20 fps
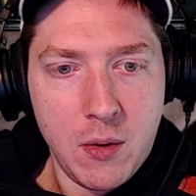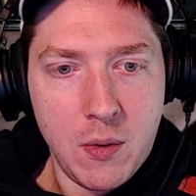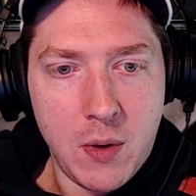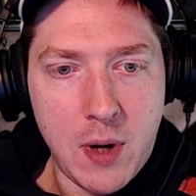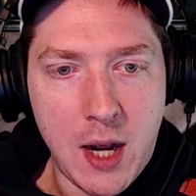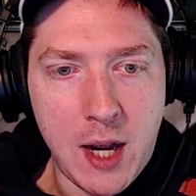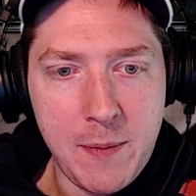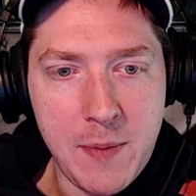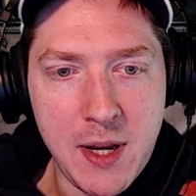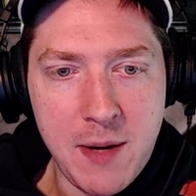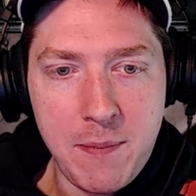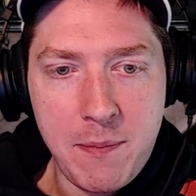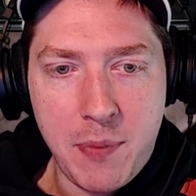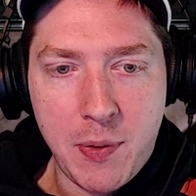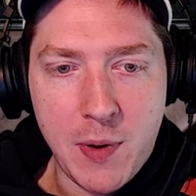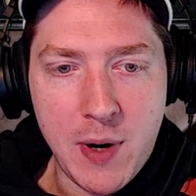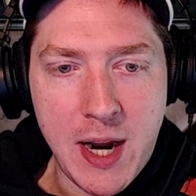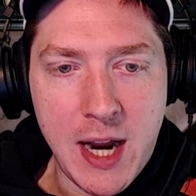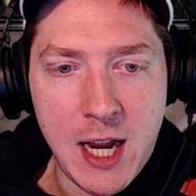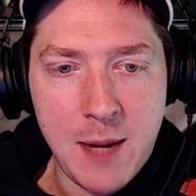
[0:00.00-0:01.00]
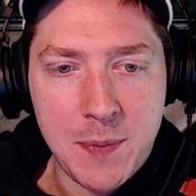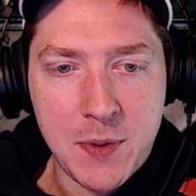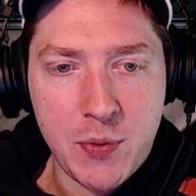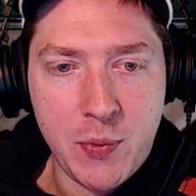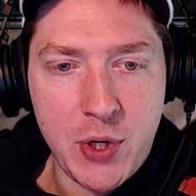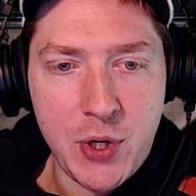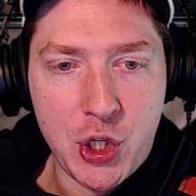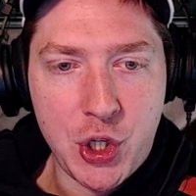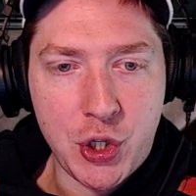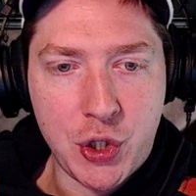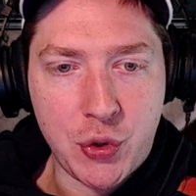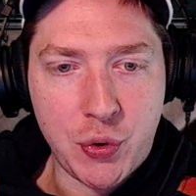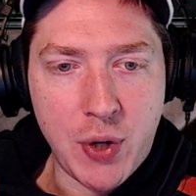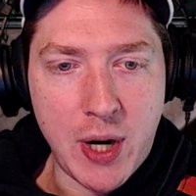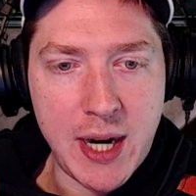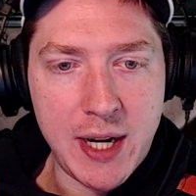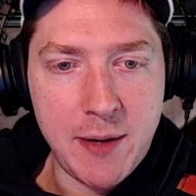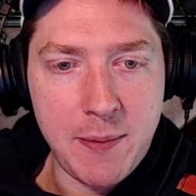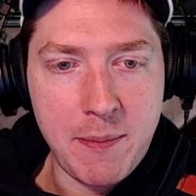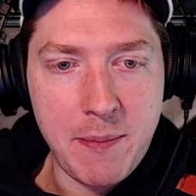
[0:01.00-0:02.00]
I mean, perhaps we should
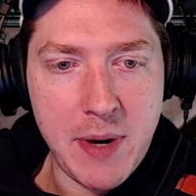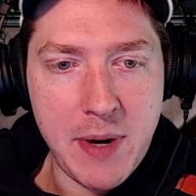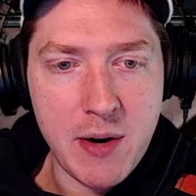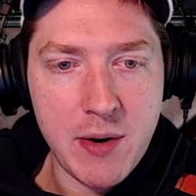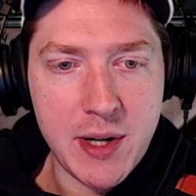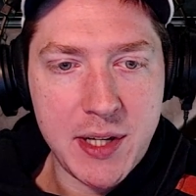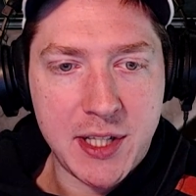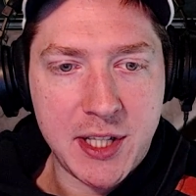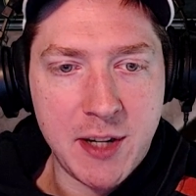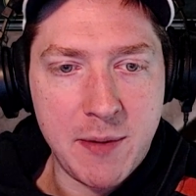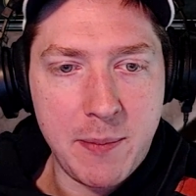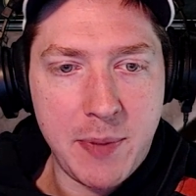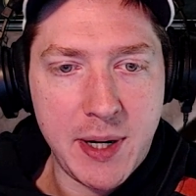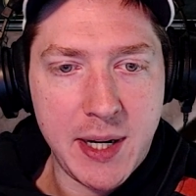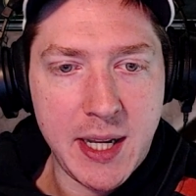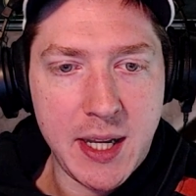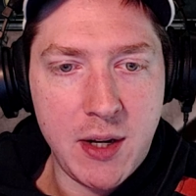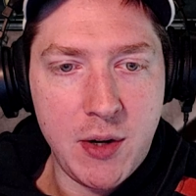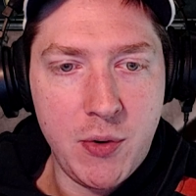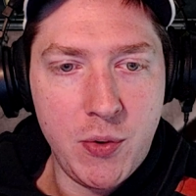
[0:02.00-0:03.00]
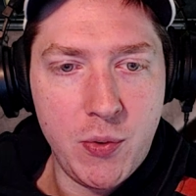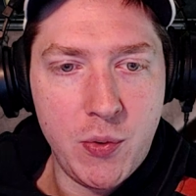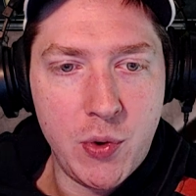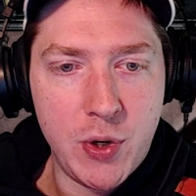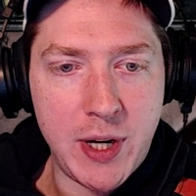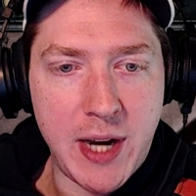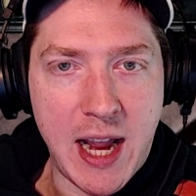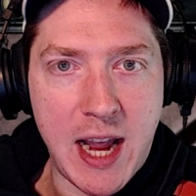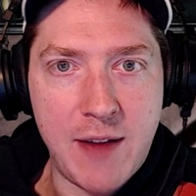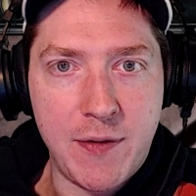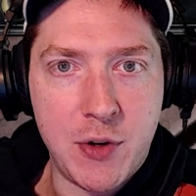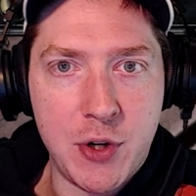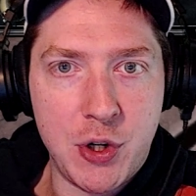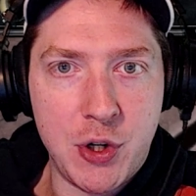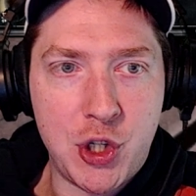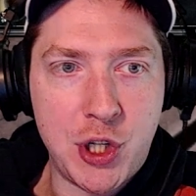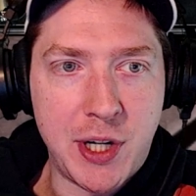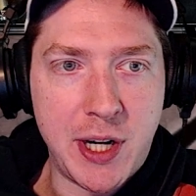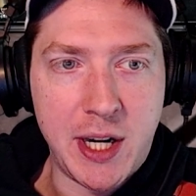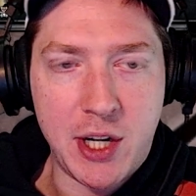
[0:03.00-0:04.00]
try to marry somebody who would have good
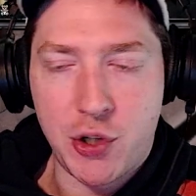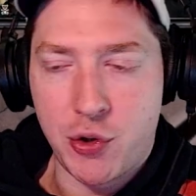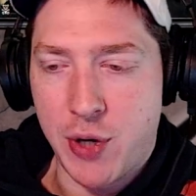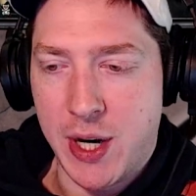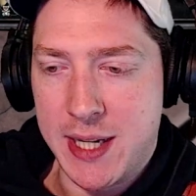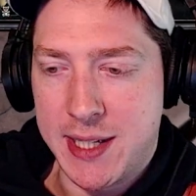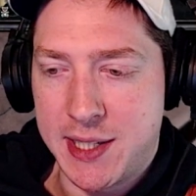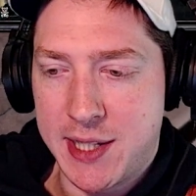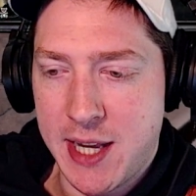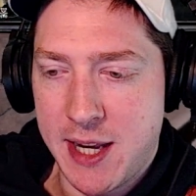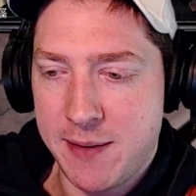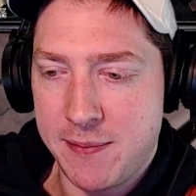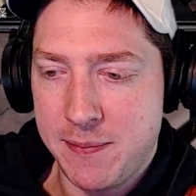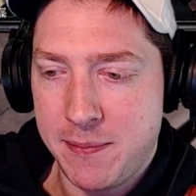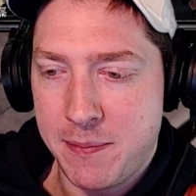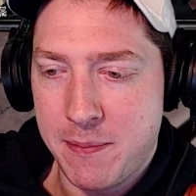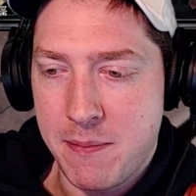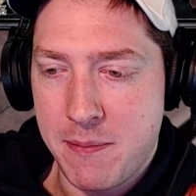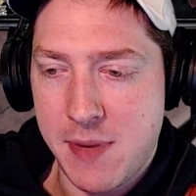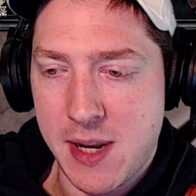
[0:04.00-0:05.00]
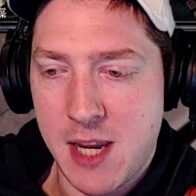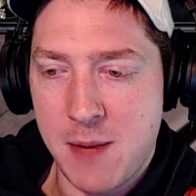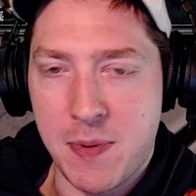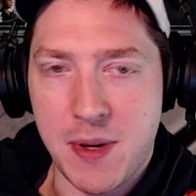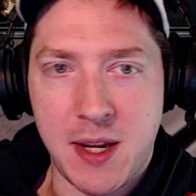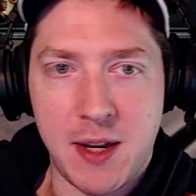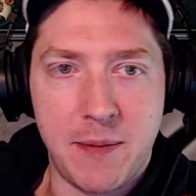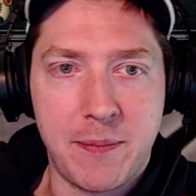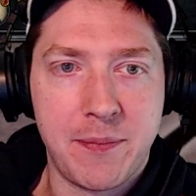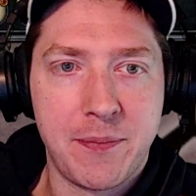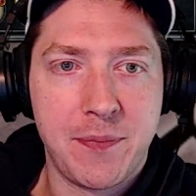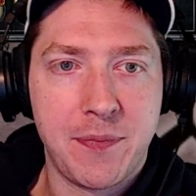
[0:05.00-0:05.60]
genetic traits, then? Maybe.